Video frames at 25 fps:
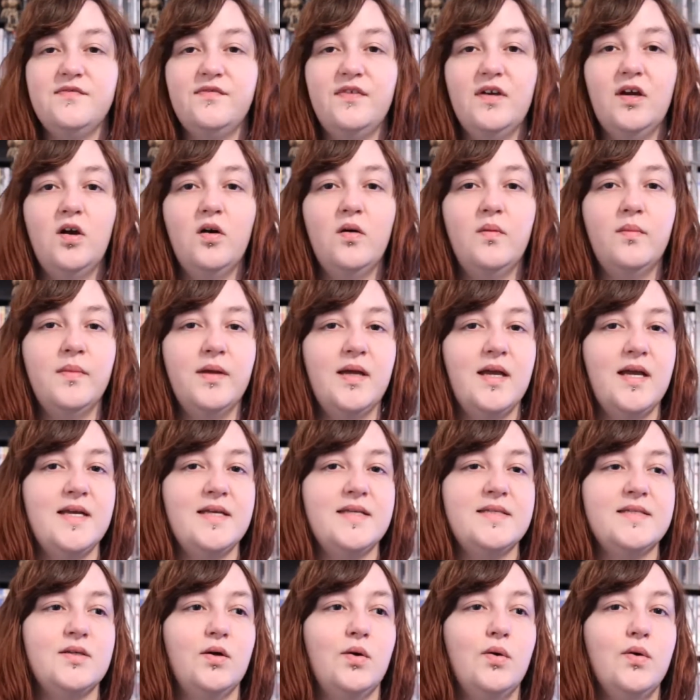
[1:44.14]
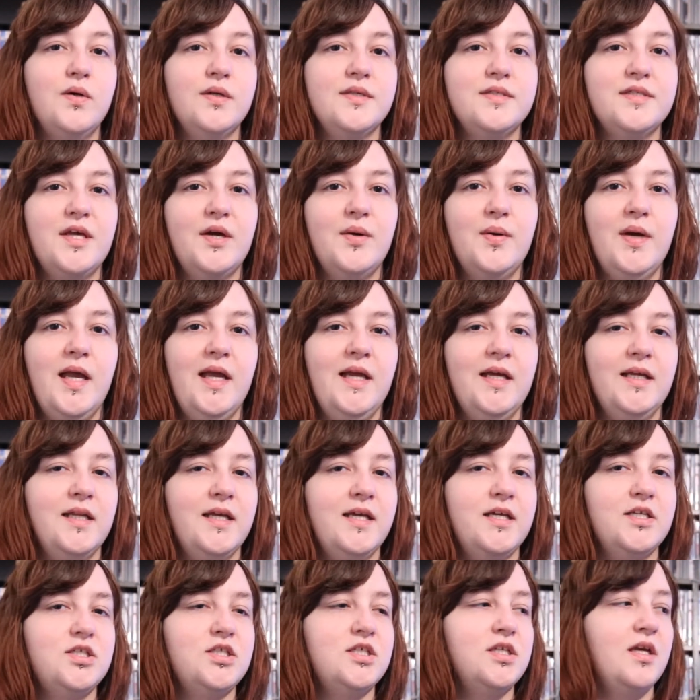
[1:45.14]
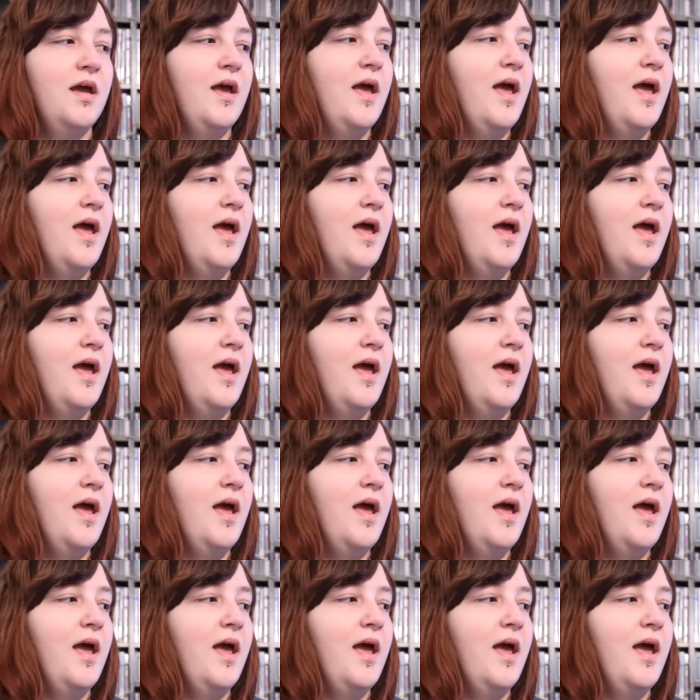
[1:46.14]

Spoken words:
film is also English,